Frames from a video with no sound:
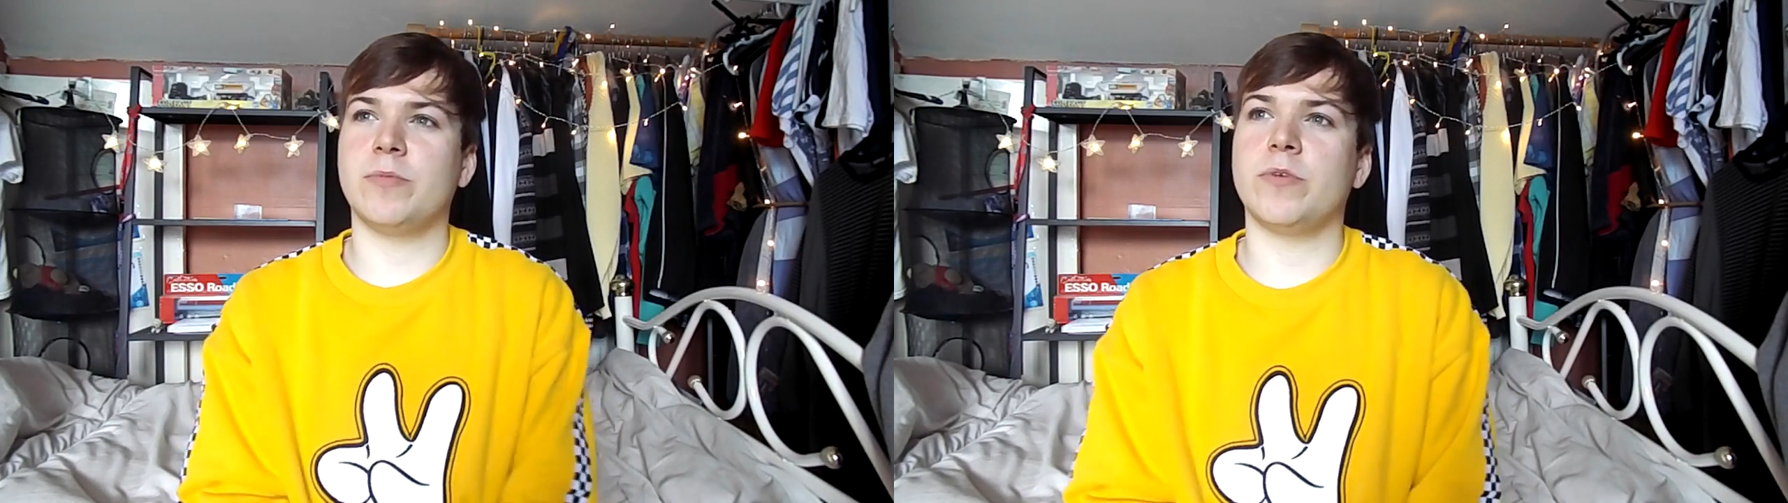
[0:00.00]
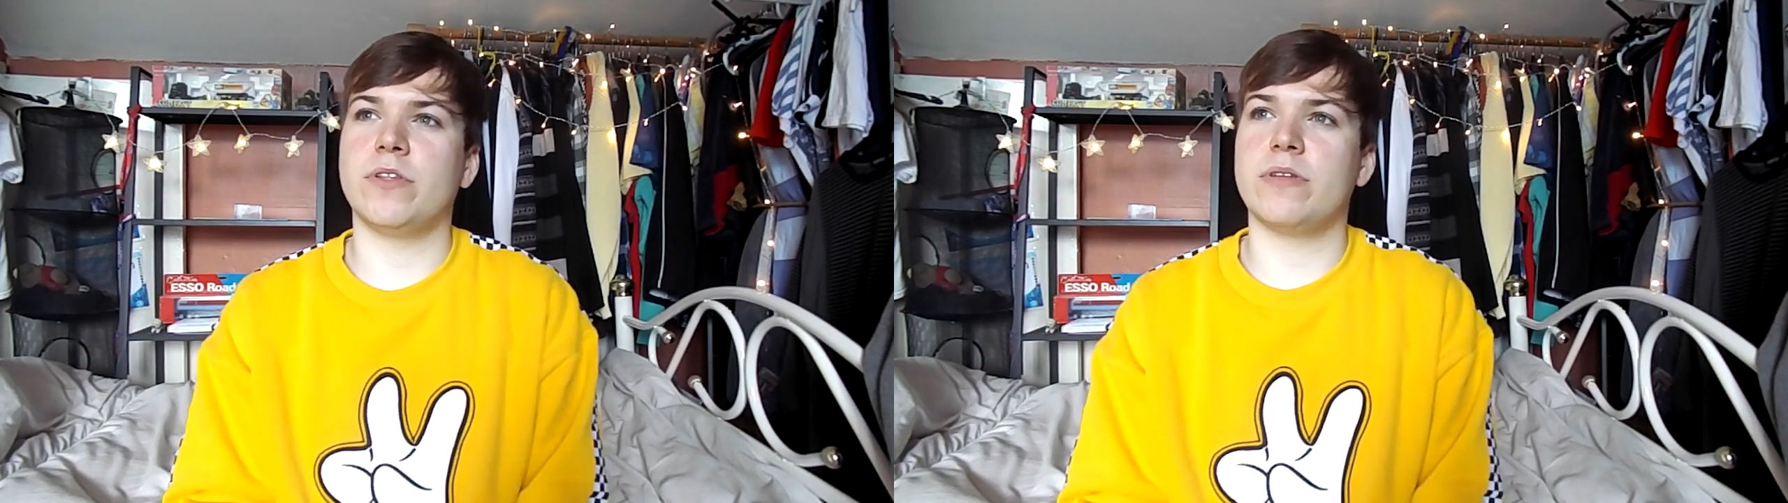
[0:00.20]

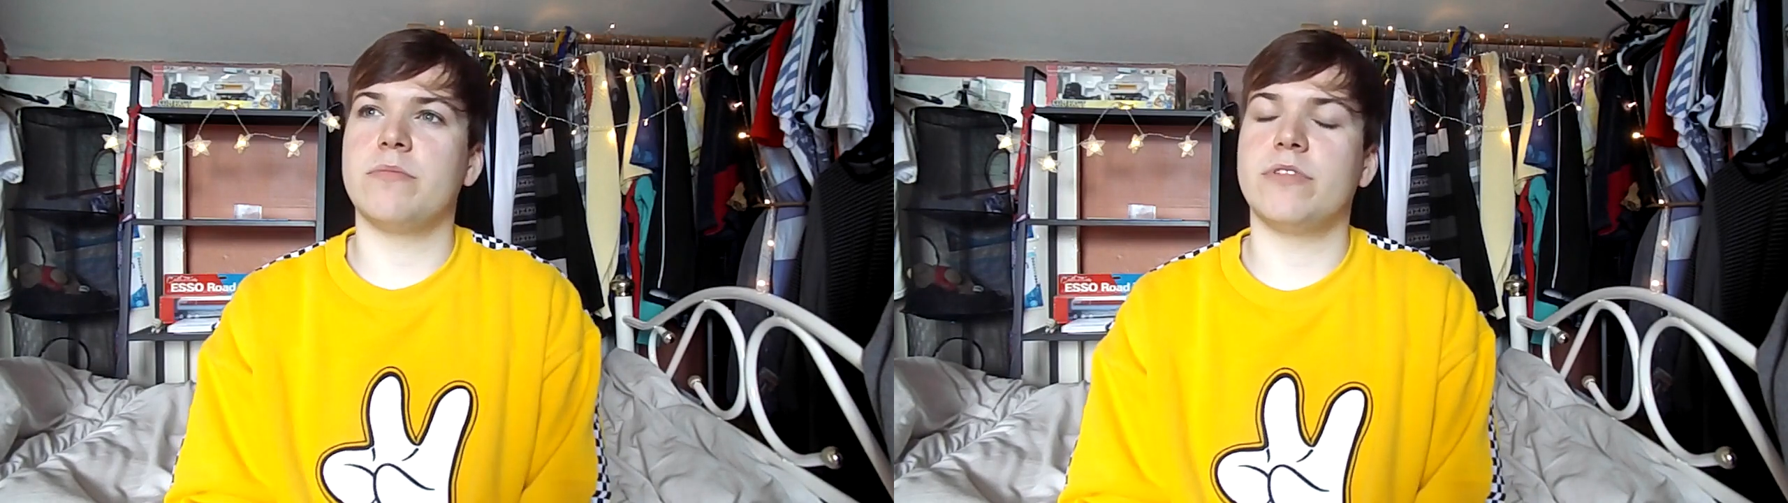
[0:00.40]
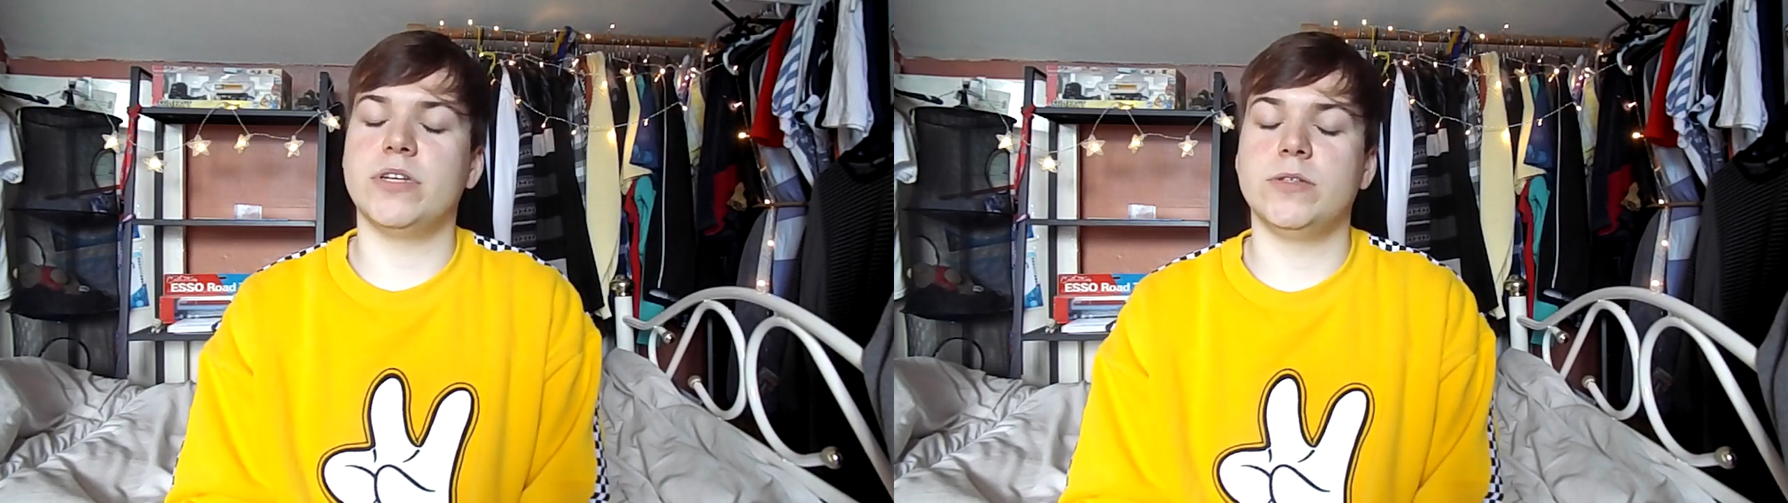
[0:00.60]
is one of
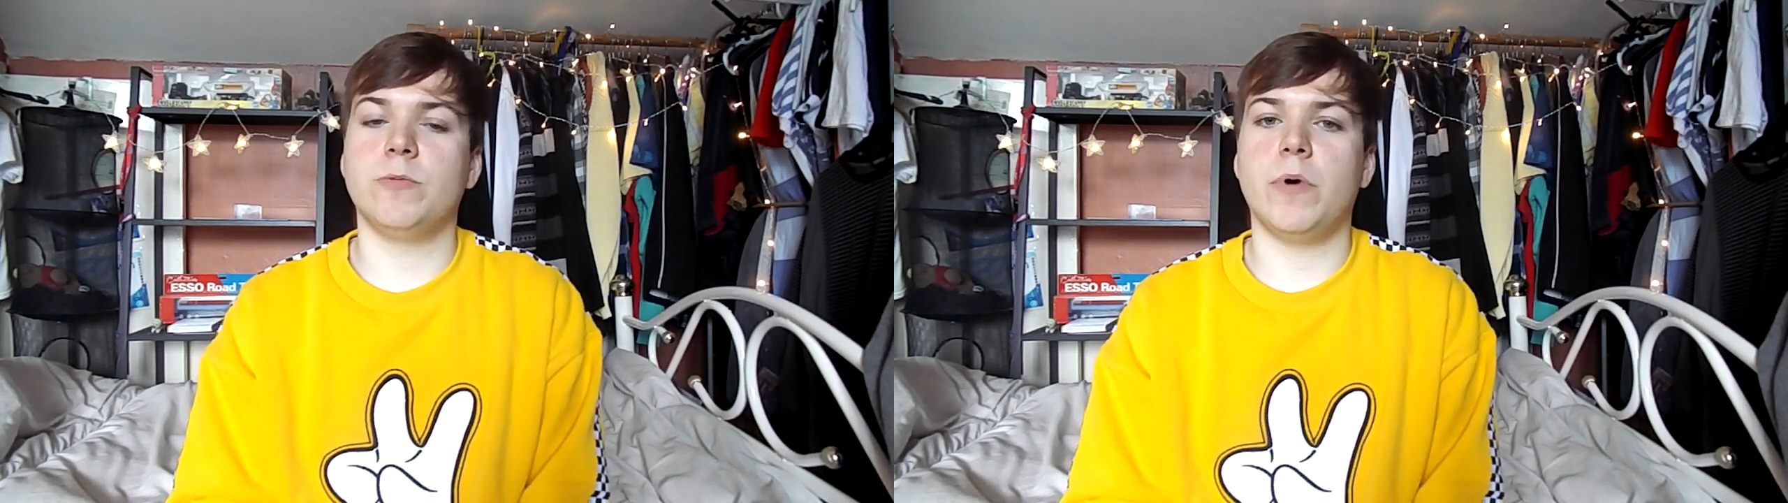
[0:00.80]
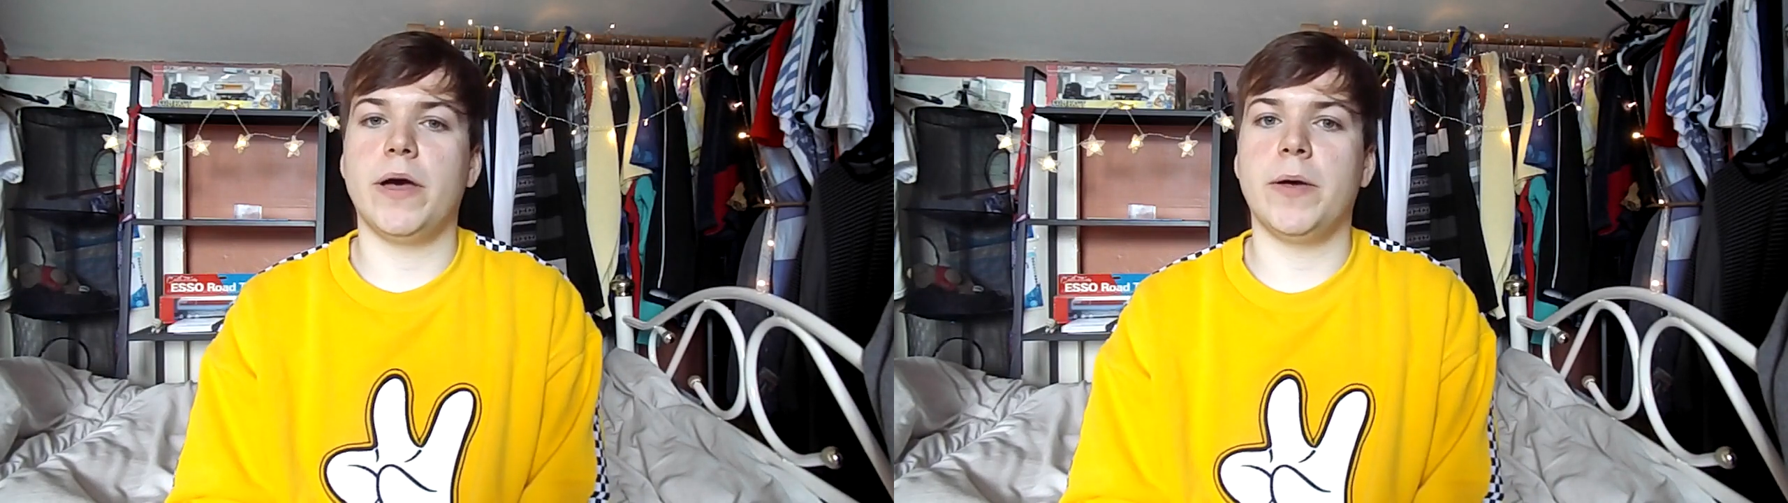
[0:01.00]
them
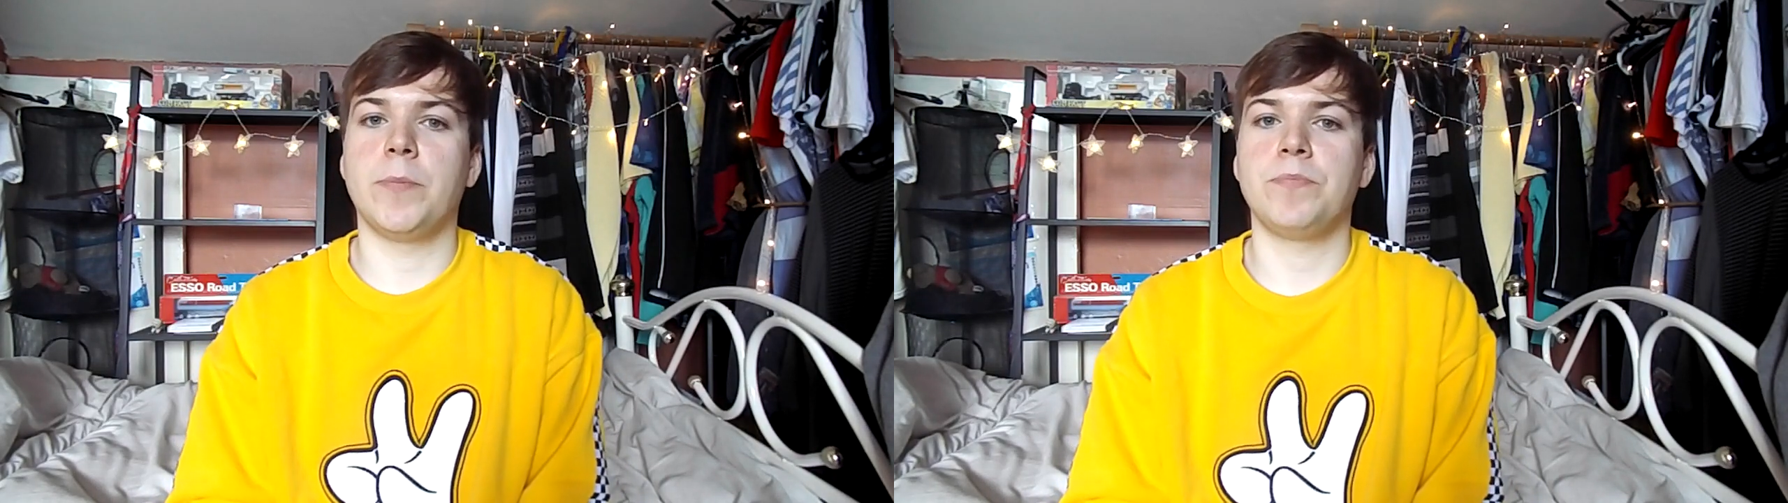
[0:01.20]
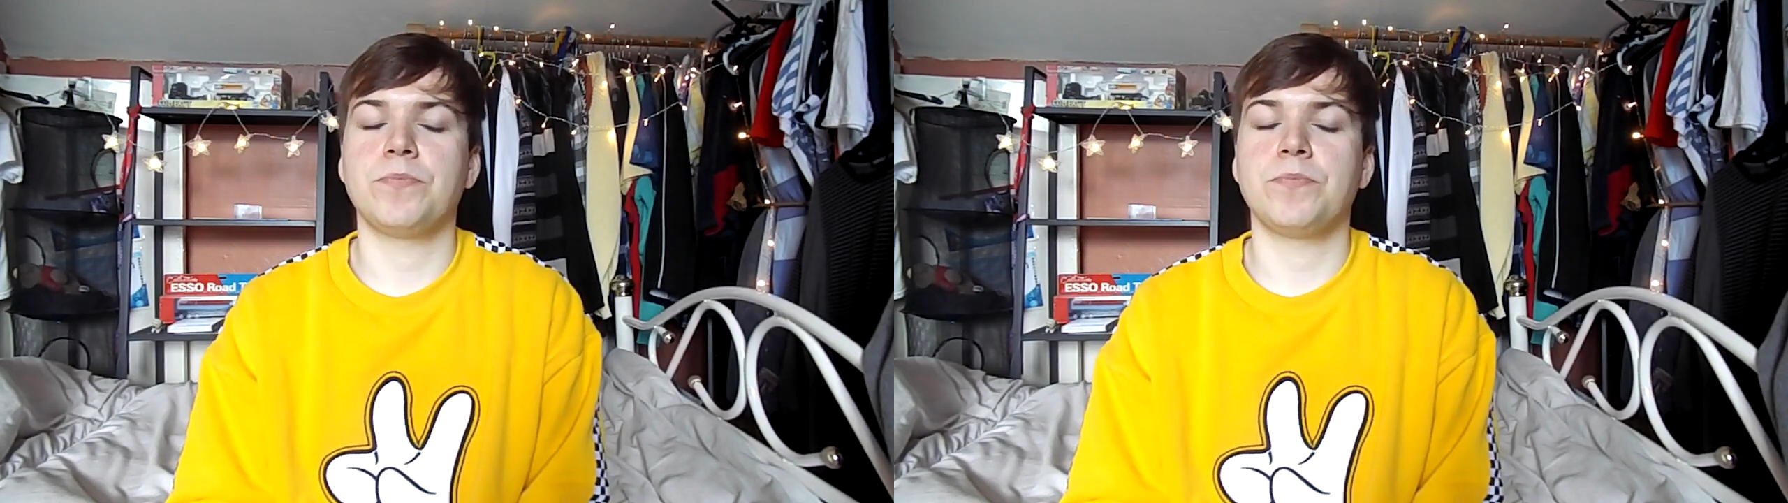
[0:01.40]
things where